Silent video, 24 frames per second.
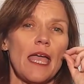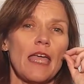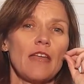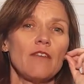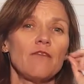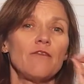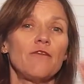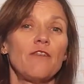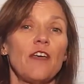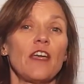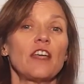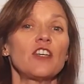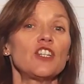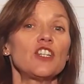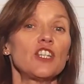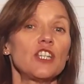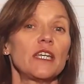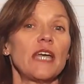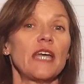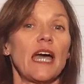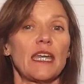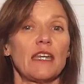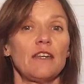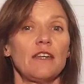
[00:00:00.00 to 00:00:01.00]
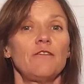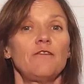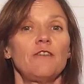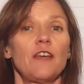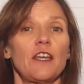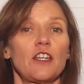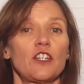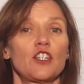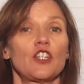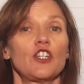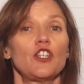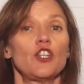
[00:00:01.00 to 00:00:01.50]
infection, gut
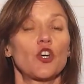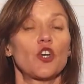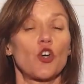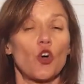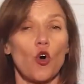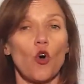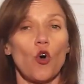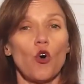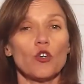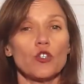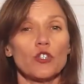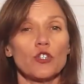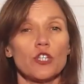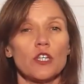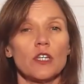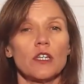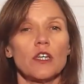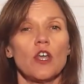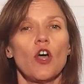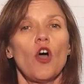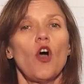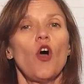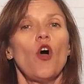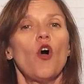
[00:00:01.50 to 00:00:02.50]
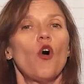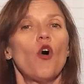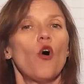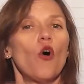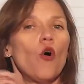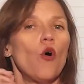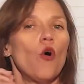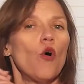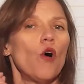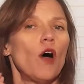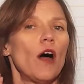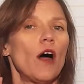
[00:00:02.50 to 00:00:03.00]
infection that caused it,
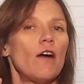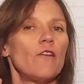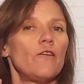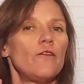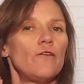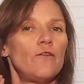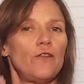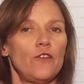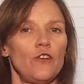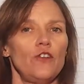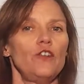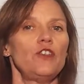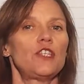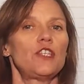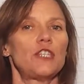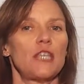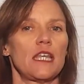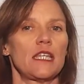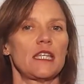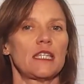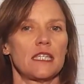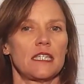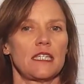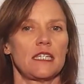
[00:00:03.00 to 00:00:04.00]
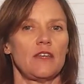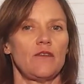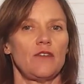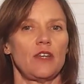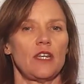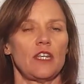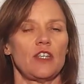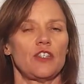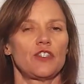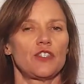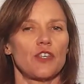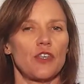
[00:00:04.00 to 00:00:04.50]
or food
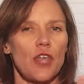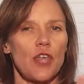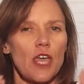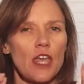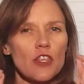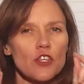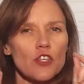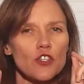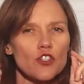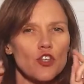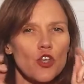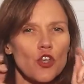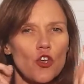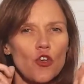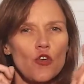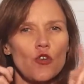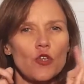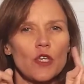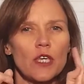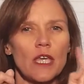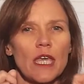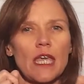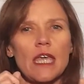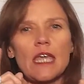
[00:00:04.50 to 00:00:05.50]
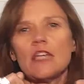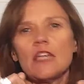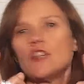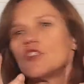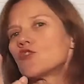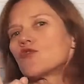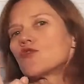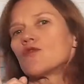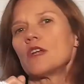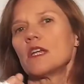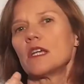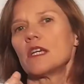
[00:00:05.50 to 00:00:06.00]
sensitivity. So they're the two key
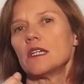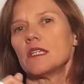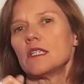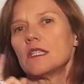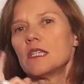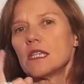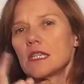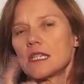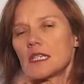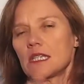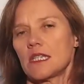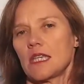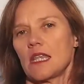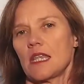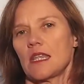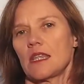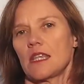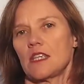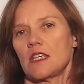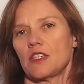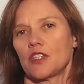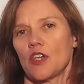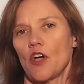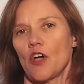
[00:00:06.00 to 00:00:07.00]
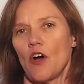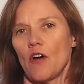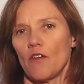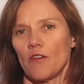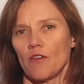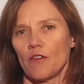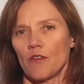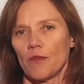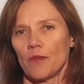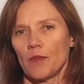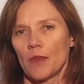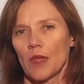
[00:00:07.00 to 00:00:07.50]
triggers that set this
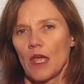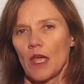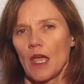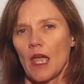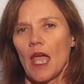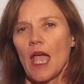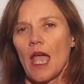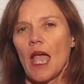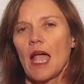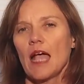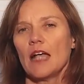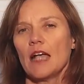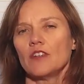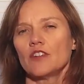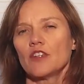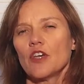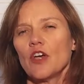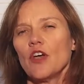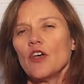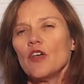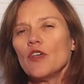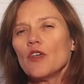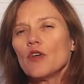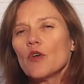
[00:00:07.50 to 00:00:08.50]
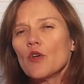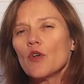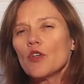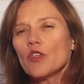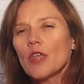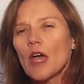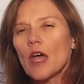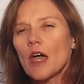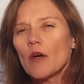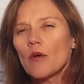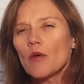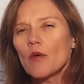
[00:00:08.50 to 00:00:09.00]
off. So
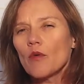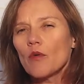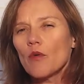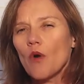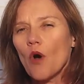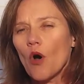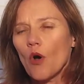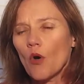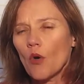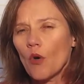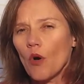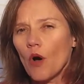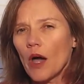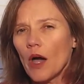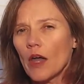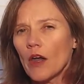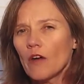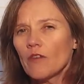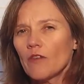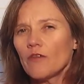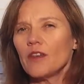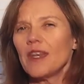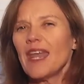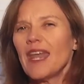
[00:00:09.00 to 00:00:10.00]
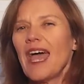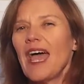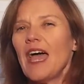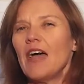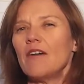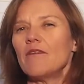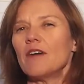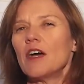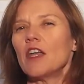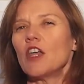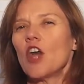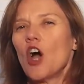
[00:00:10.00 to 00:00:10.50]
they'll quite often
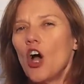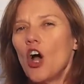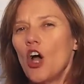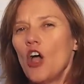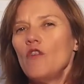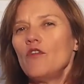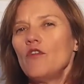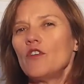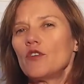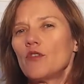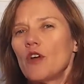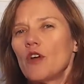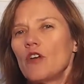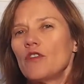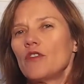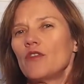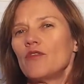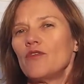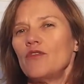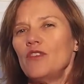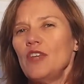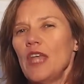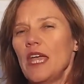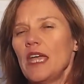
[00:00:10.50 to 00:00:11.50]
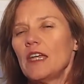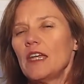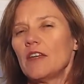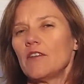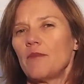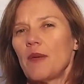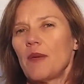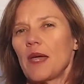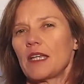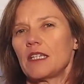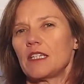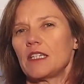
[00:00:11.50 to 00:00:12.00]
have an overgrowth of
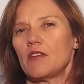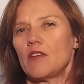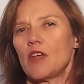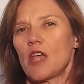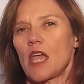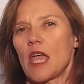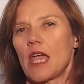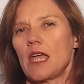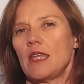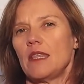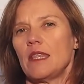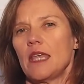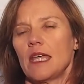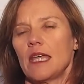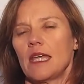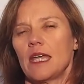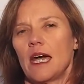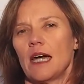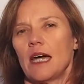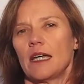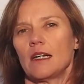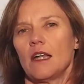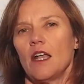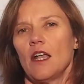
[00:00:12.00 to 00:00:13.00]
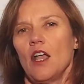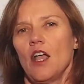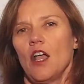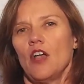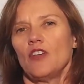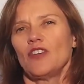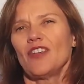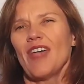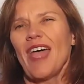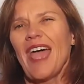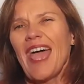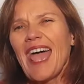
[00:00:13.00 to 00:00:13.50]
negative bacteria in their gut.
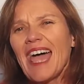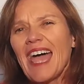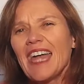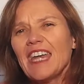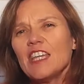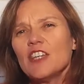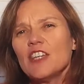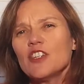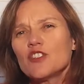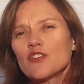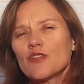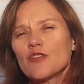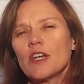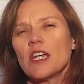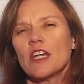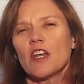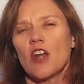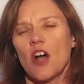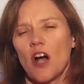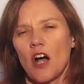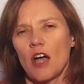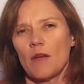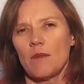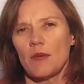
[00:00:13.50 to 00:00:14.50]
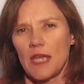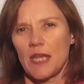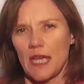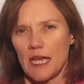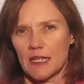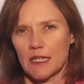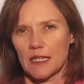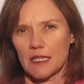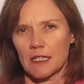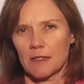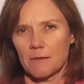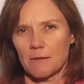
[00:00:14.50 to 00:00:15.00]
So how do you treat
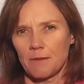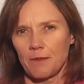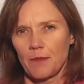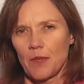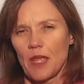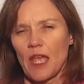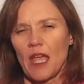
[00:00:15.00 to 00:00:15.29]
IBS?